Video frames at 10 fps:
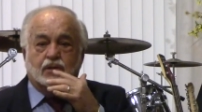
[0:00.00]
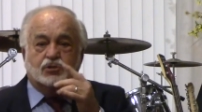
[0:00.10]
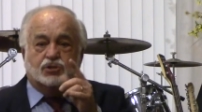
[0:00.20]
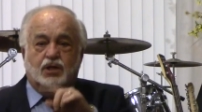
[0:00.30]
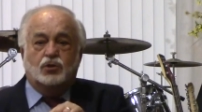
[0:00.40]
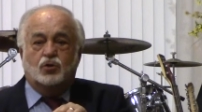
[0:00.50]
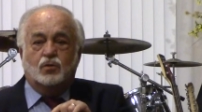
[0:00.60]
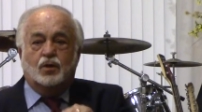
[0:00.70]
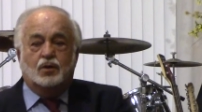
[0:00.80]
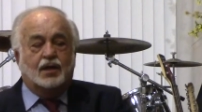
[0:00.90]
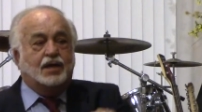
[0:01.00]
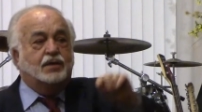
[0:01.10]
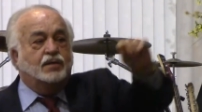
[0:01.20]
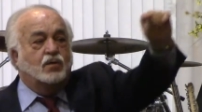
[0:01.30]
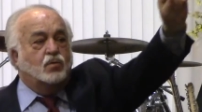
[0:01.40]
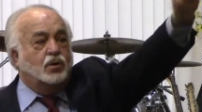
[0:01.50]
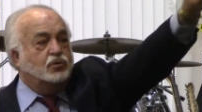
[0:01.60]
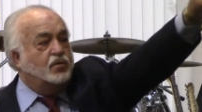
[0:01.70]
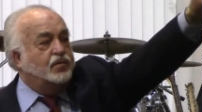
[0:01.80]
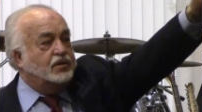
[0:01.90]
she knew a lady that
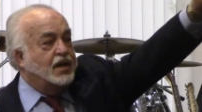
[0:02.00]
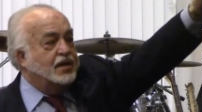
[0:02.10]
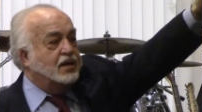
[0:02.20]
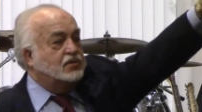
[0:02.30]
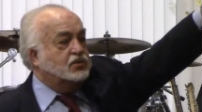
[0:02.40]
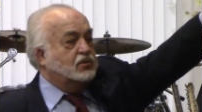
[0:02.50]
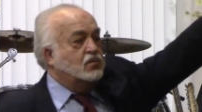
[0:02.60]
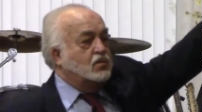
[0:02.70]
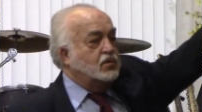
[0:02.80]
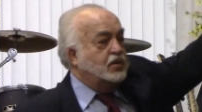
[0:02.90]
worked over at Diane's school.